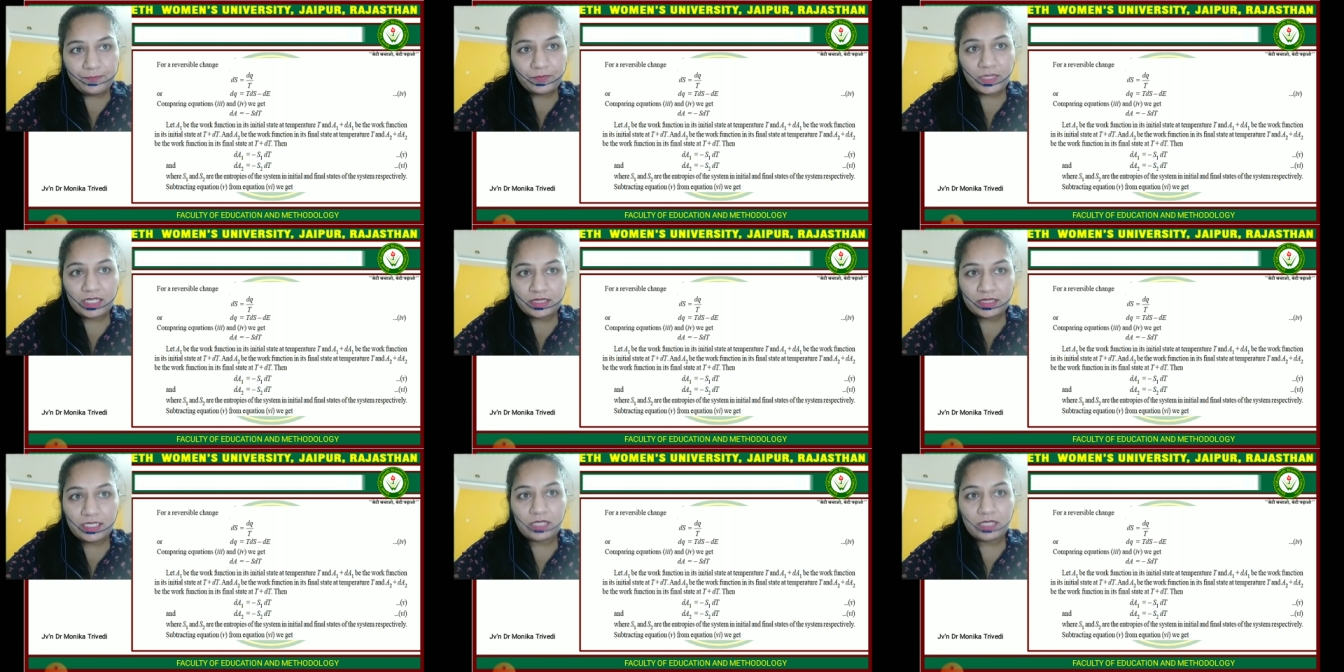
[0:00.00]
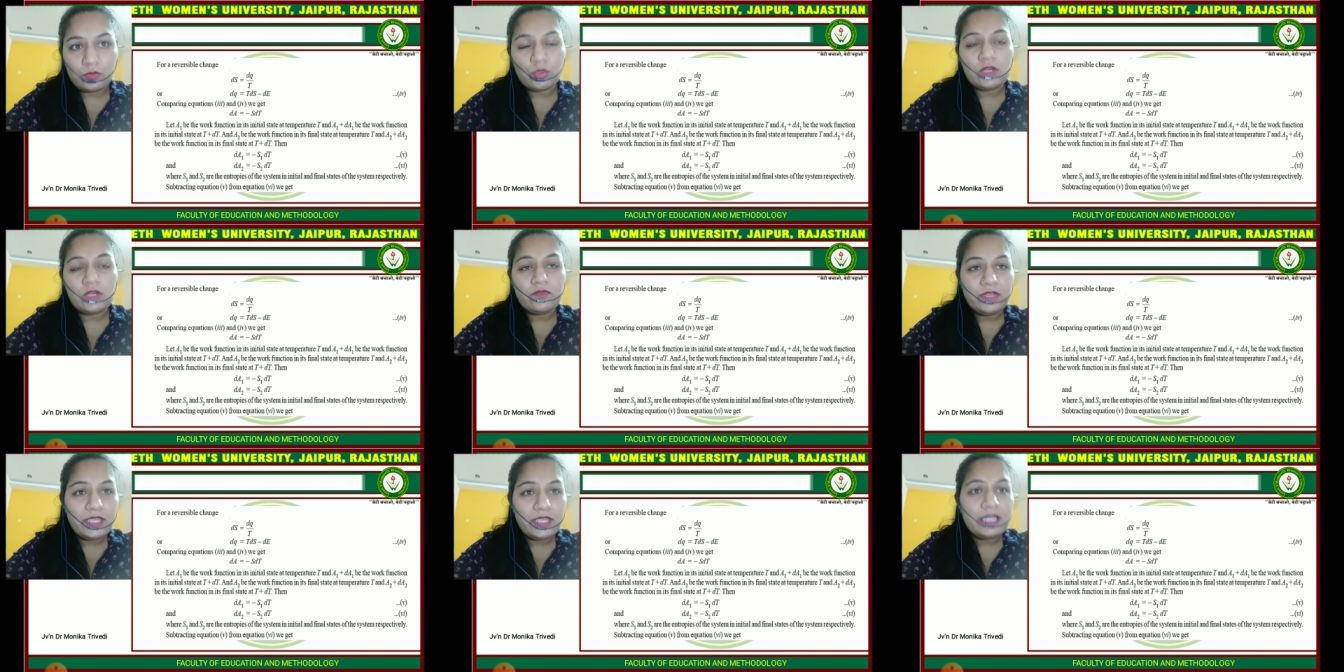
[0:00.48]
Then what
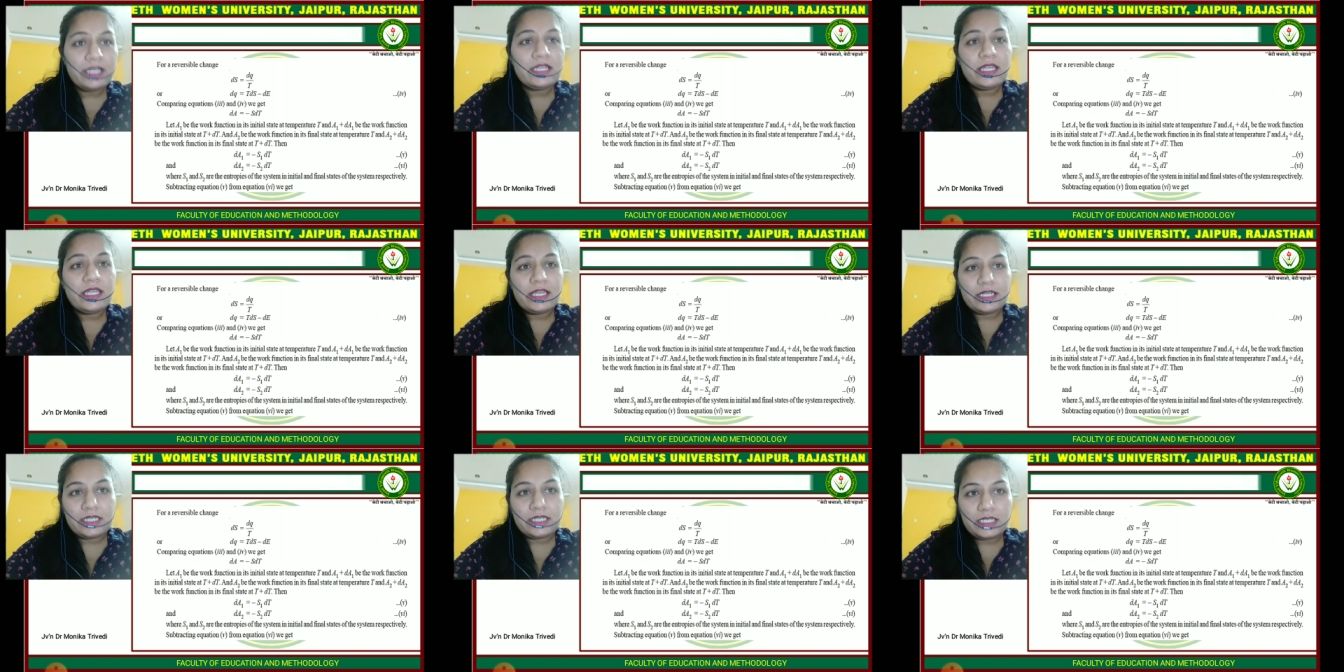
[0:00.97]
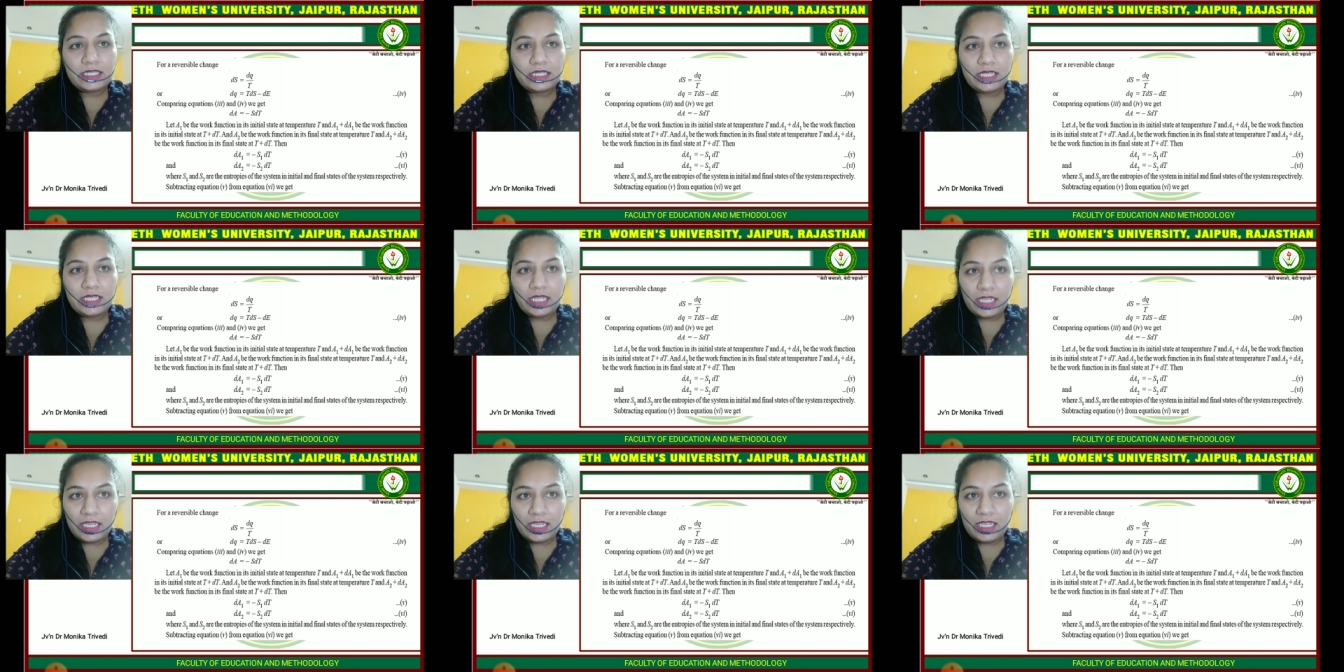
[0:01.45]
we get,
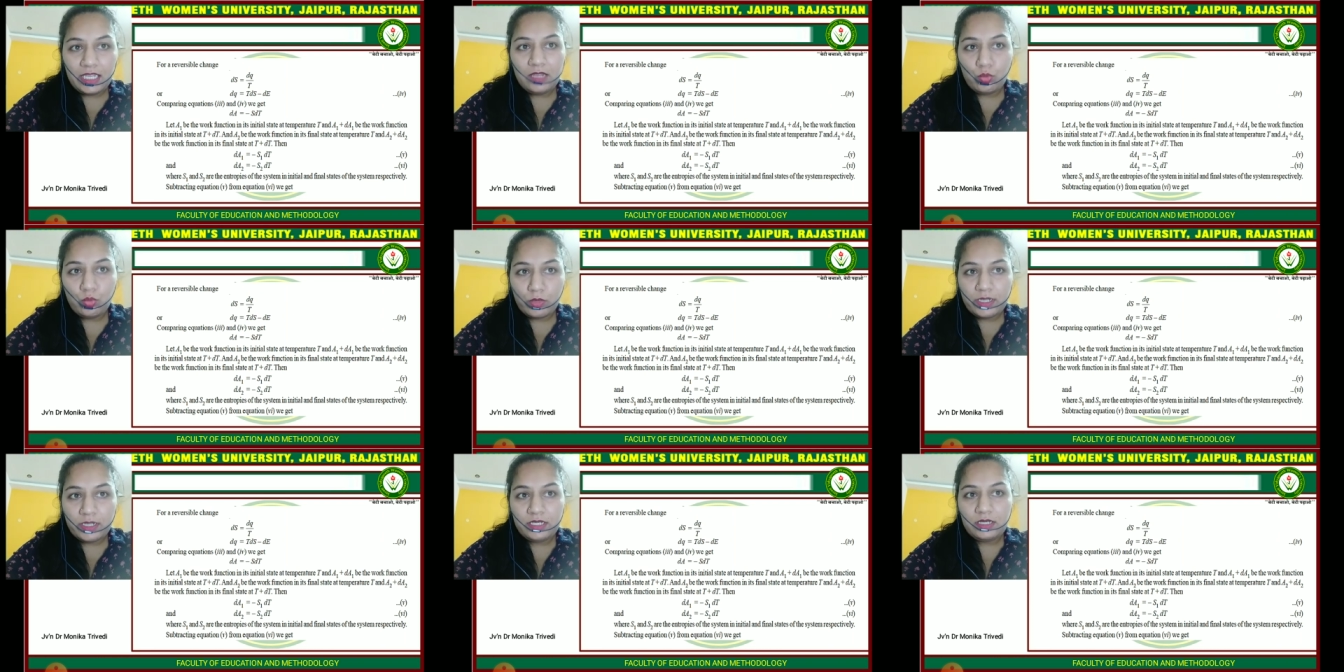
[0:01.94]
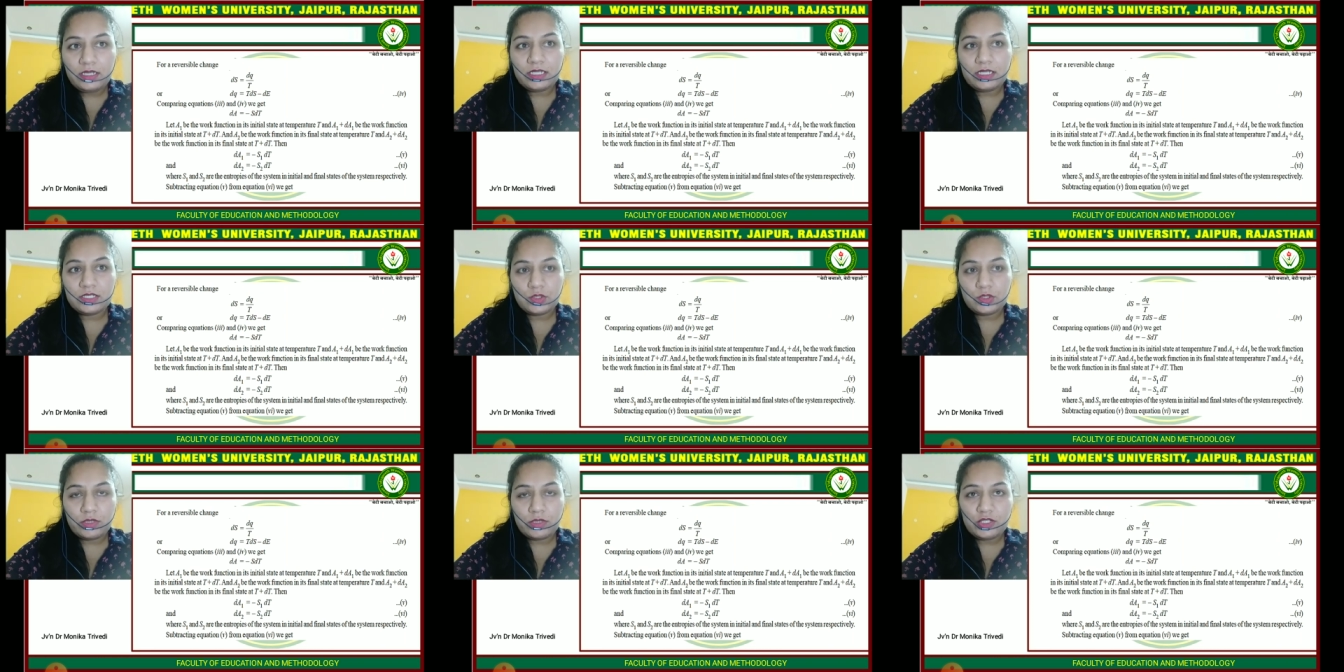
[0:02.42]
dA1 is
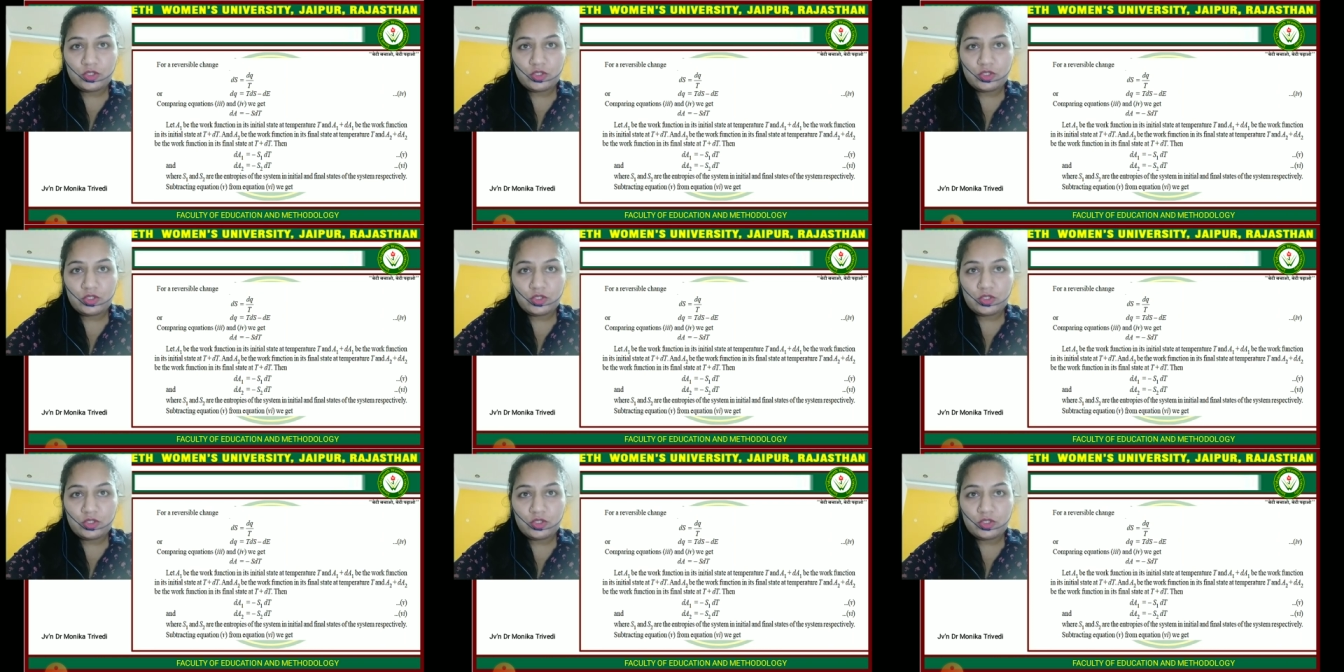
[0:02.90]
equals